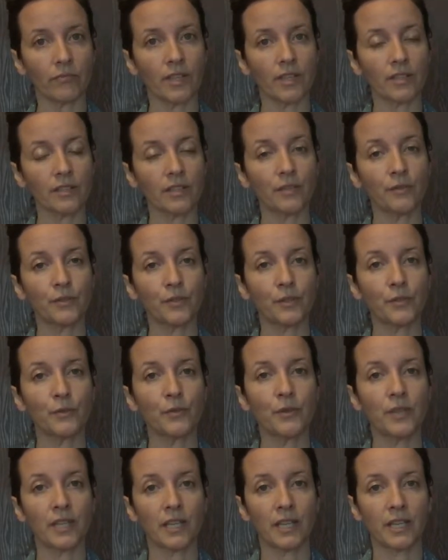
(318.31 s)

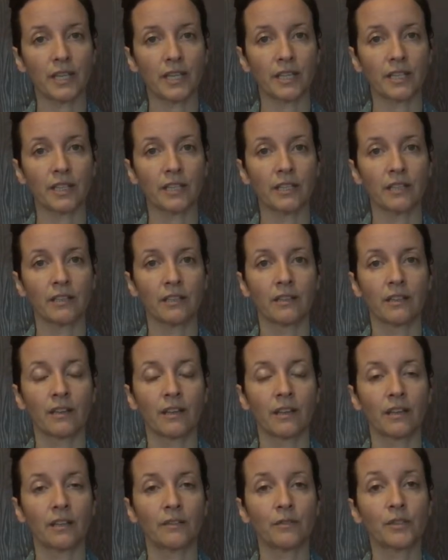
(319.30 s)
self-soothing,
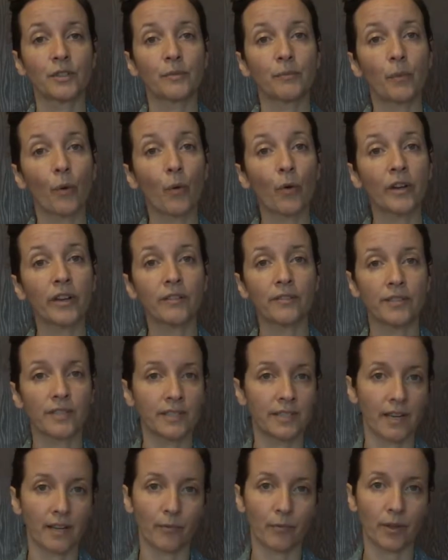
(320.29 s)
kind of supportive
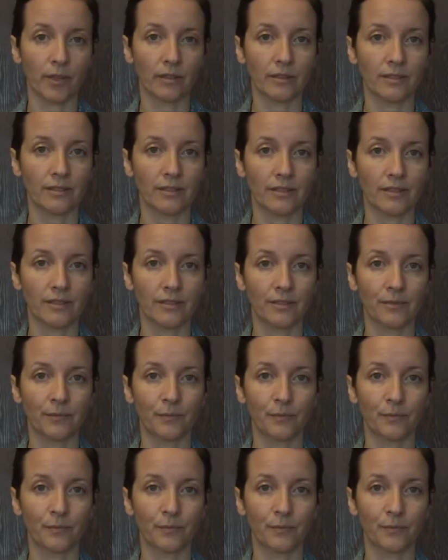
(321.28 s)
statements.